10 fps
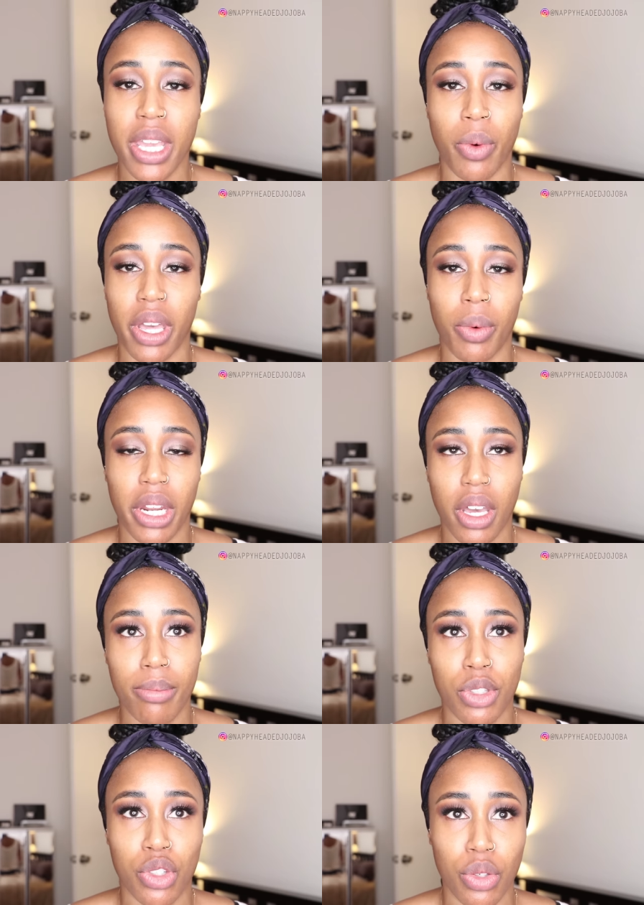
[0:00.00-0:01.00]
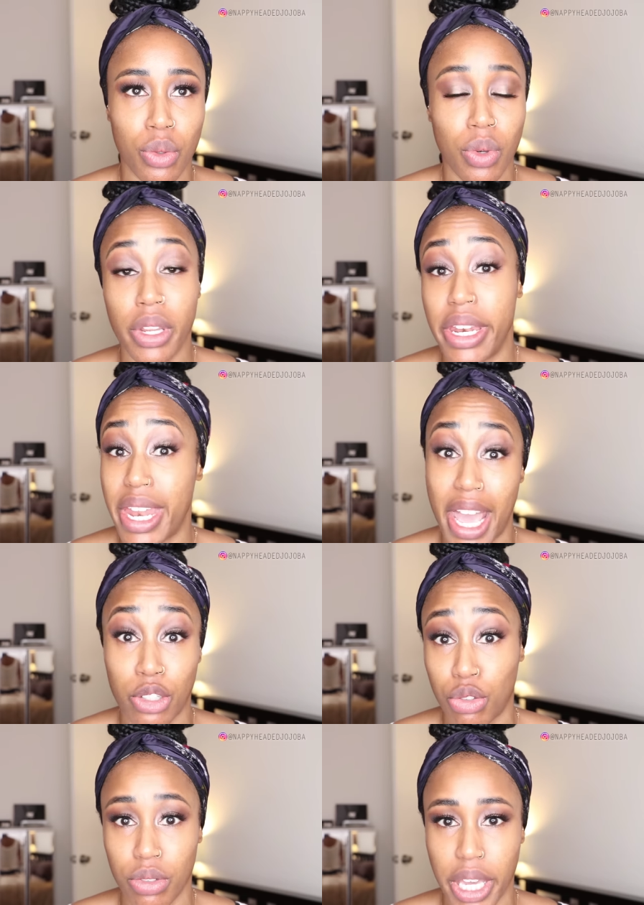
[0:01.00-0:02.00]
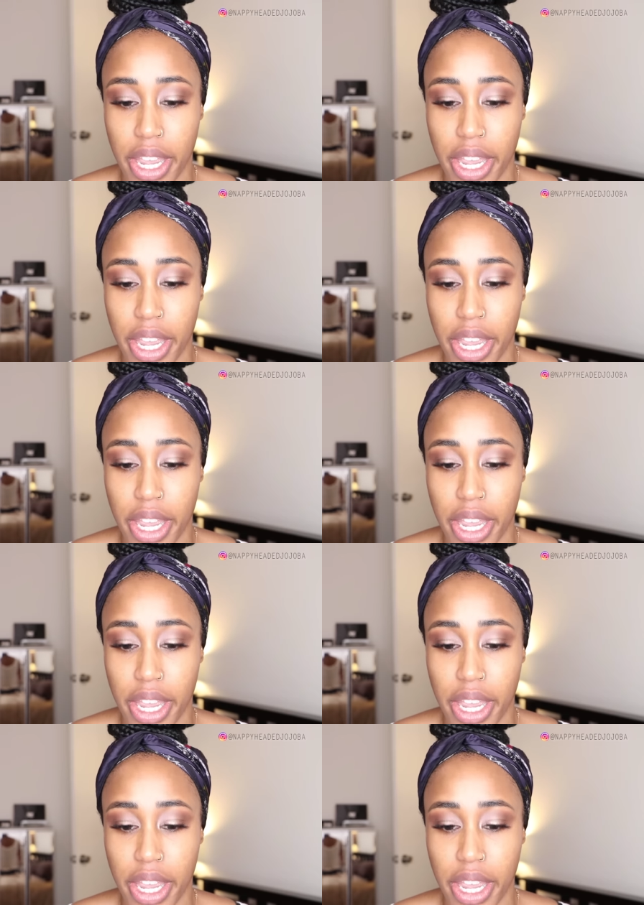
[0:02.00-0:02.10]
Anyway, when it comes to natural